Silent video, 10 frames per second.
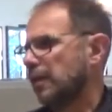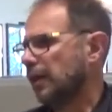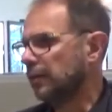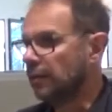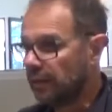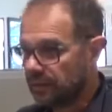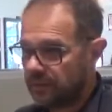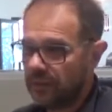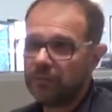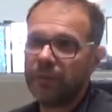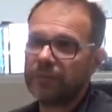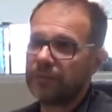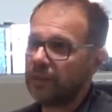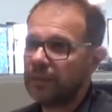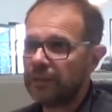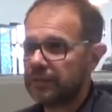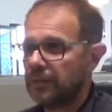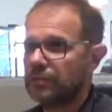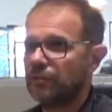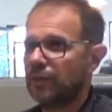and still maintain a
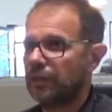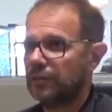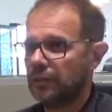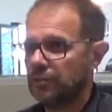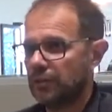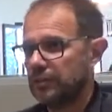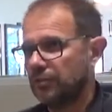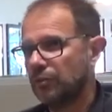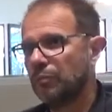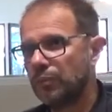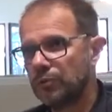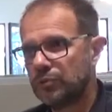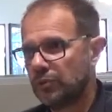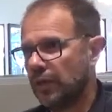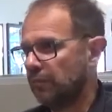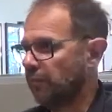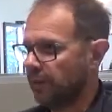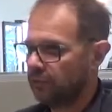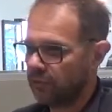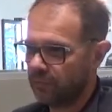sense of architecture as a sort of push and
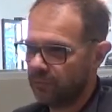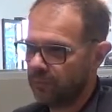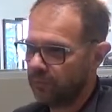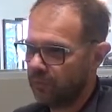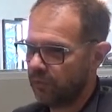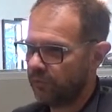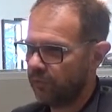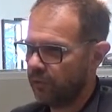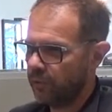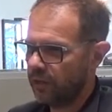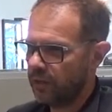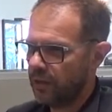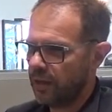vector of moving forward,